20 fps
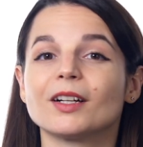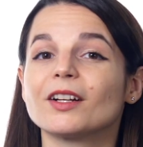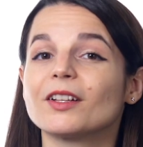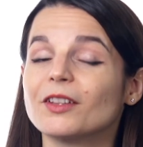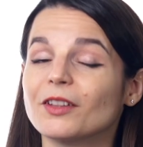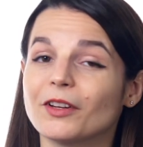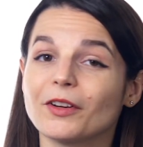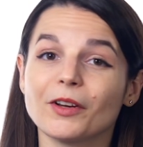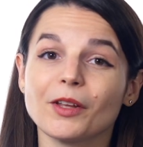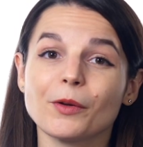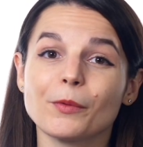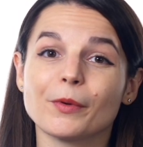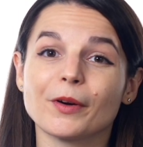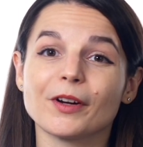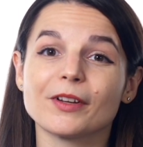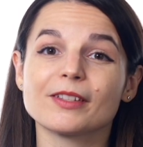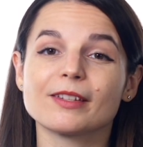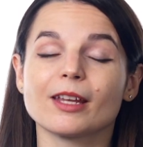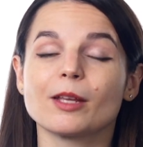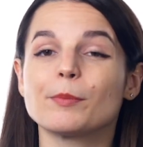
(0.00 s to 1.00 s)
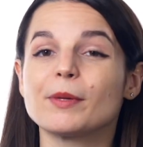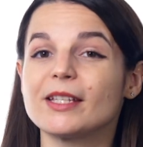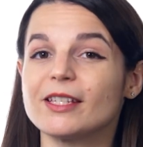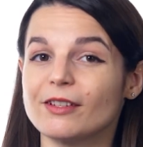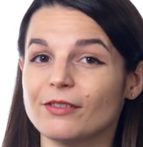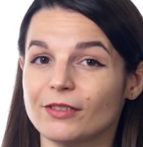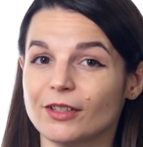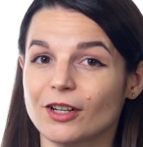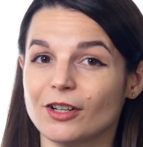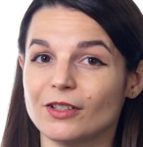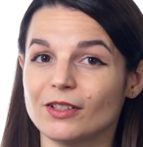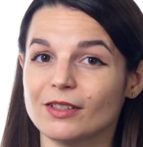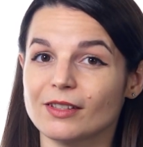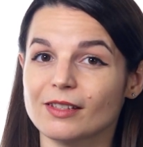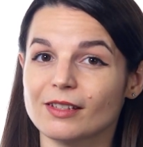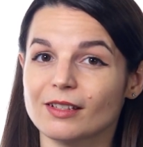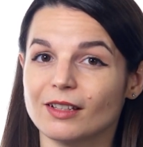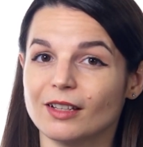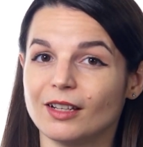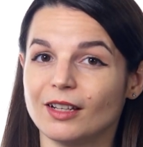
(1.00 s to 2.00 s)
Learning words can be
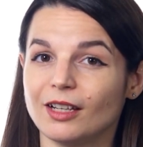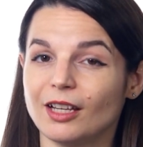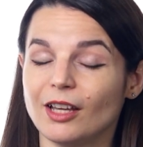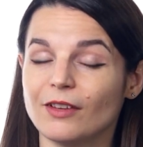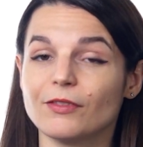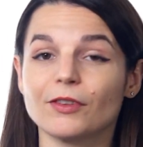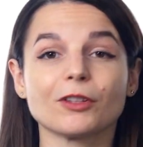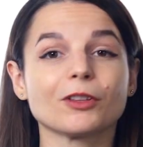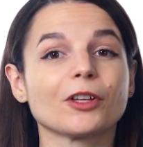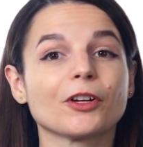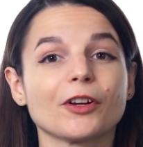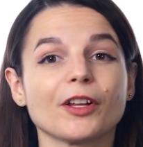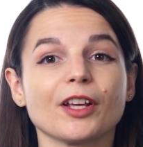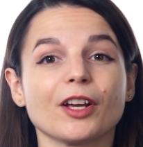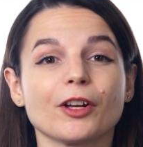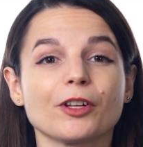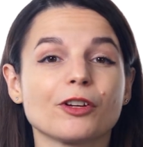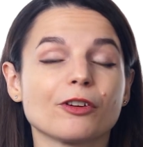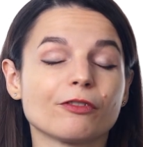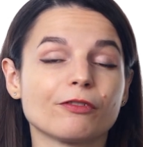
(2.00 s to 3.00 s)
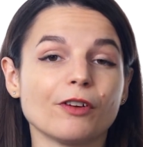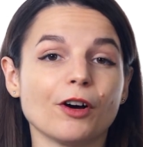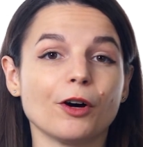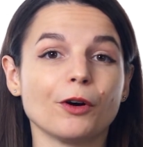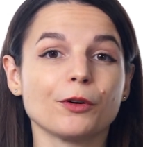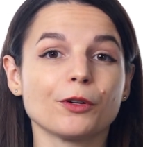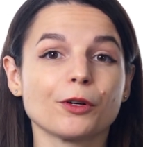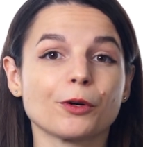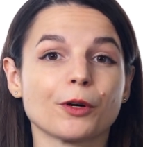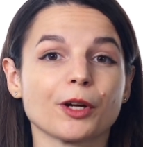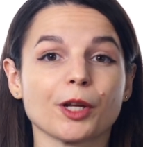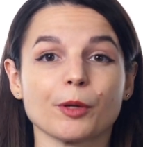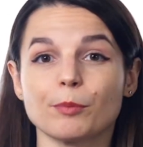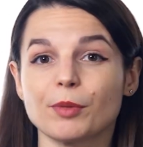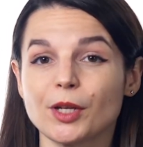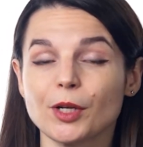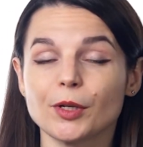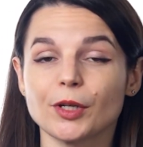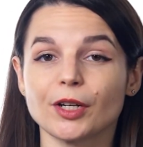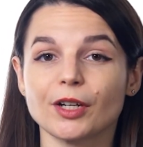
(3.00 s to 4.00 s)
difficult. If you're learning on your phone or
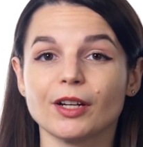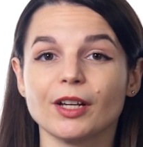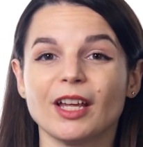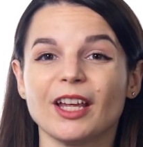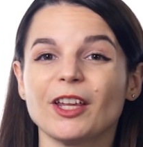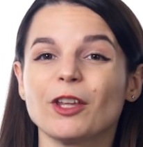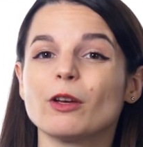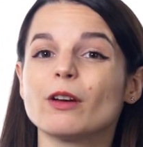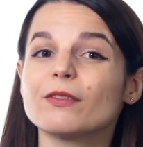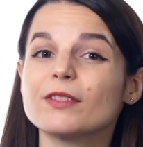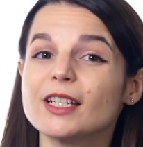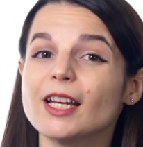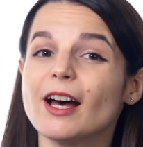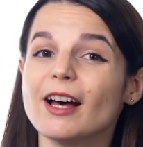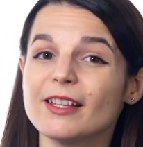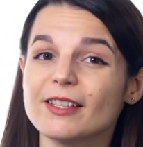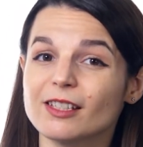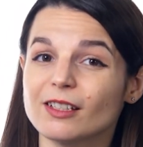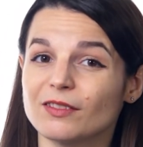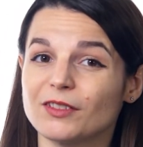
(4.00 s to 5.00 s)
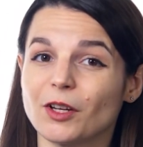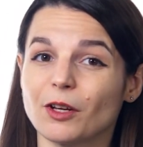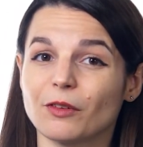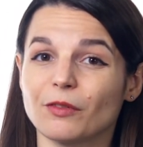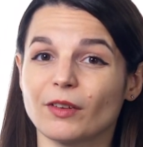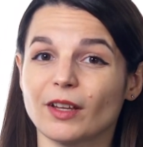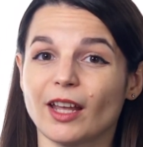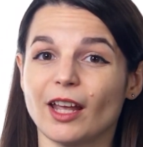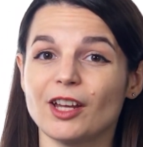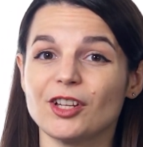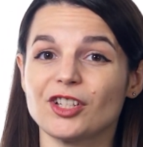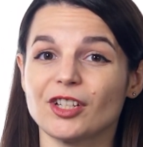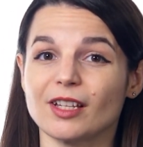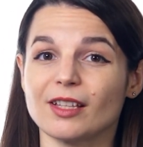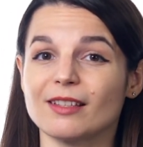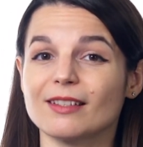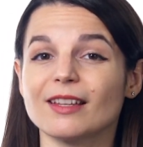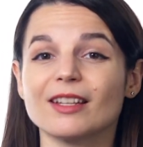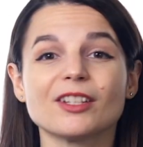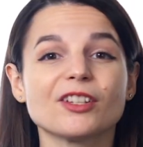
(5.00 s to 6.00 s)
computer, you have tons of
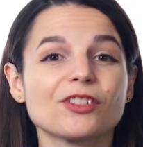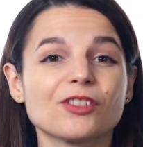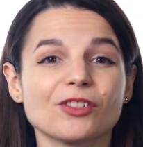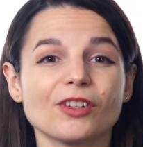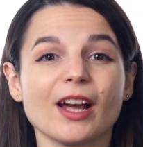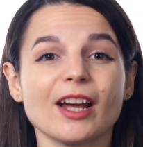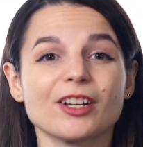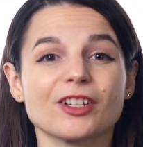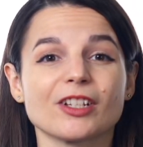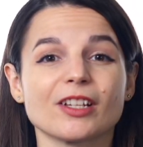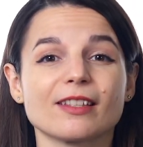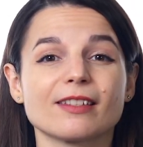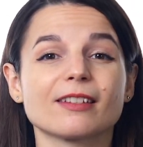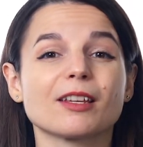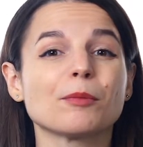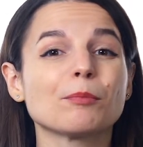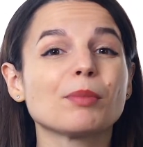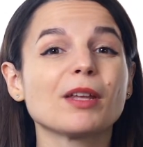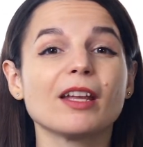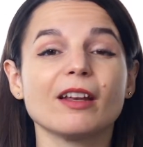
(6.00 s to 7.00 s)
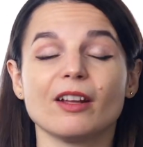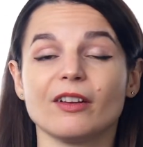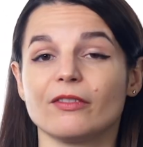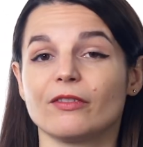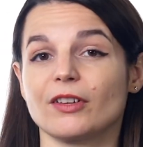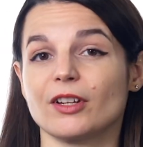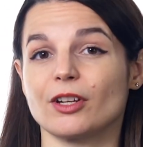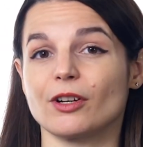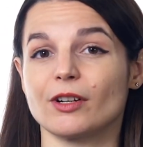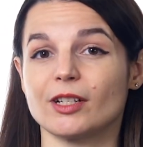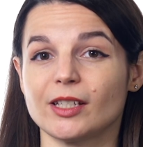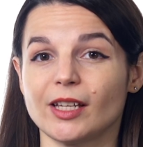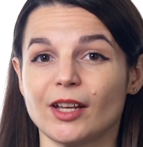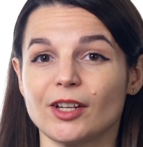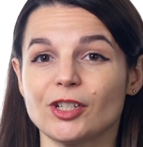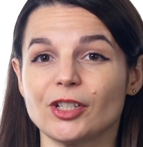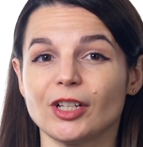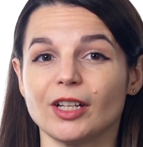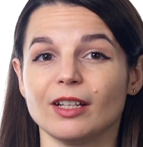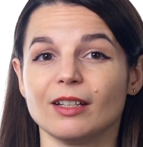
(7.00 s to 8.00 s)
notifications and distractions competing for your
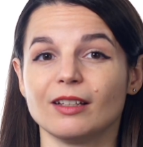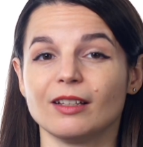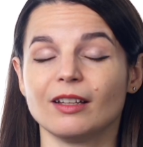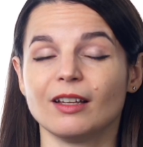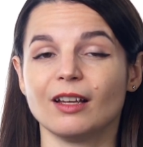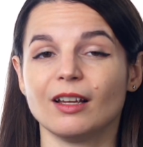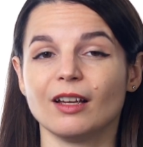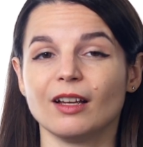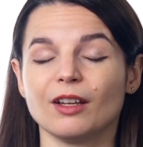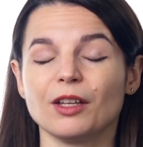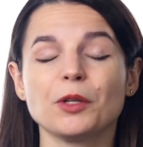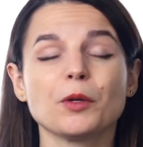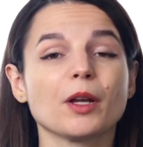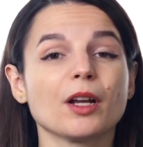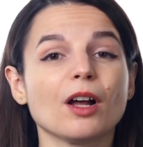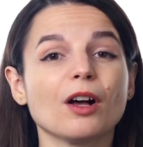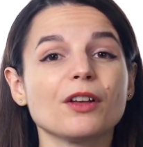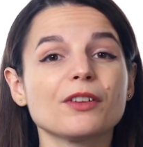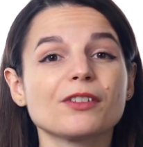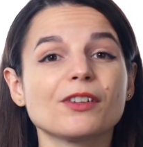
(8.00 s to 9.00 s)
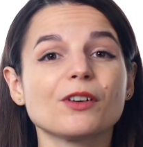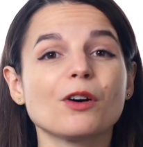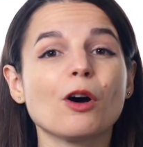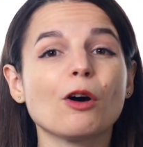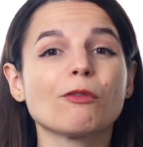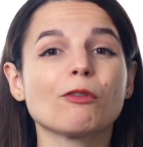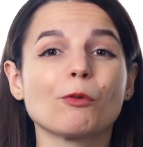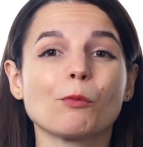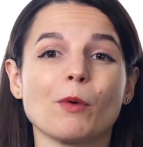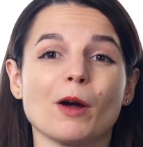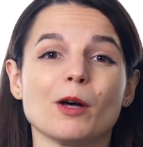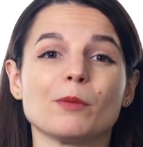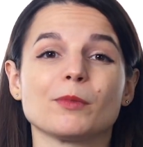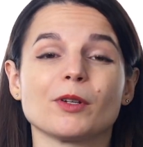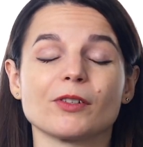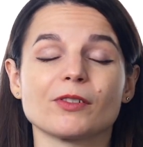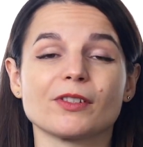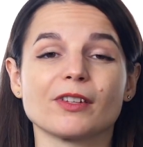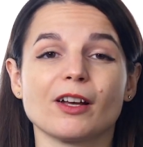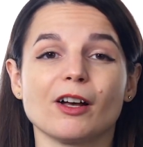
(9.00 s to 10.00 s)
attention. You can also overwhelm
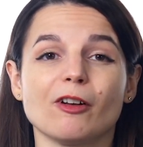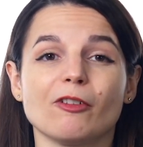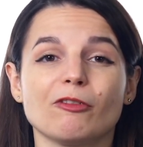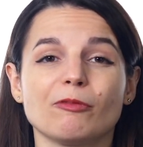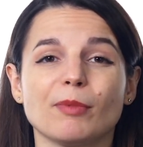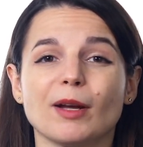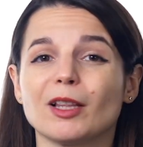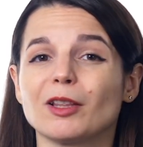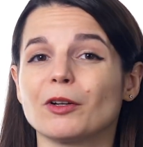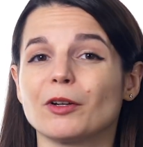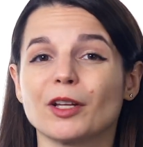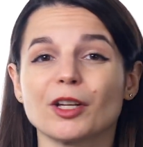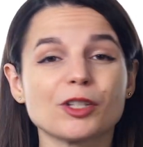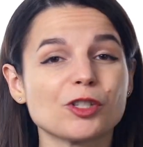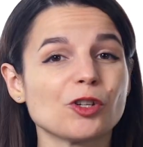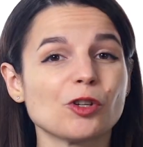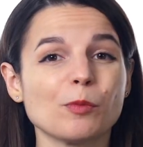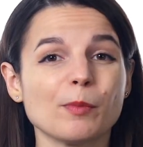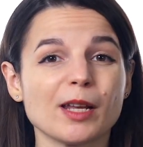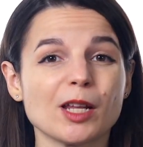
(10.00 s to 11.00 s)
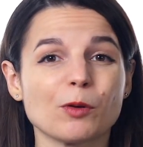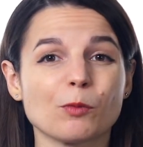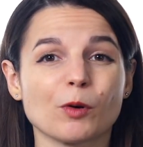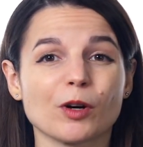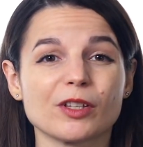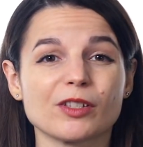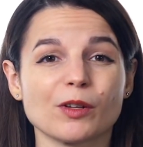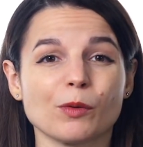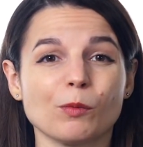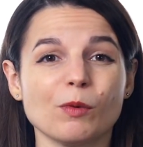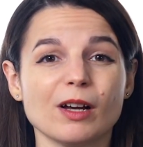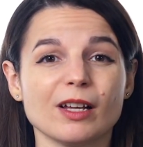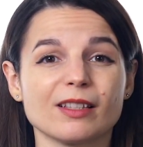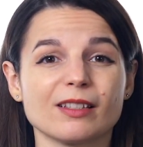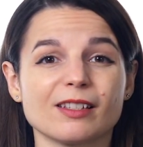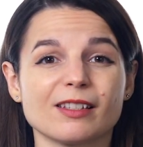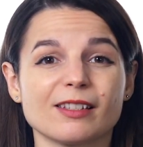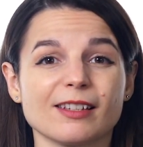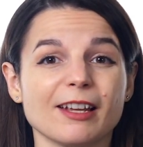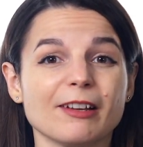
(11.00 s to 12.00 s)
yourself by learning too many words at
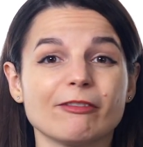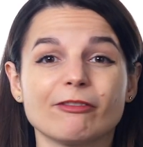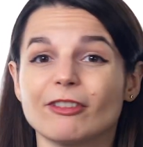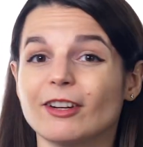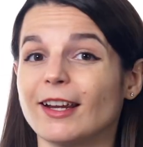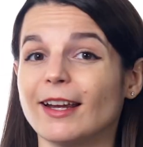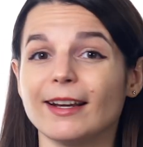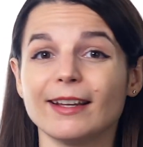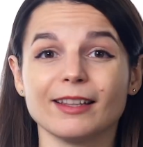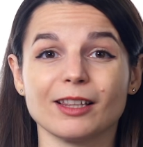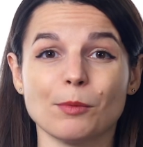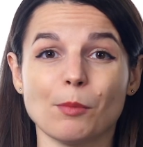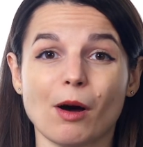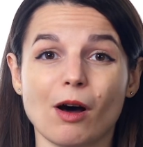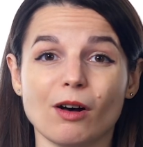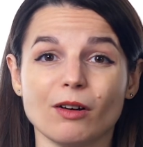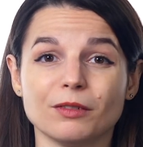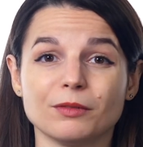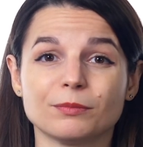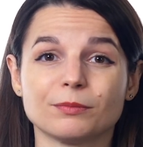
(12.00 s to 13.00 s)
once and forgetting them all.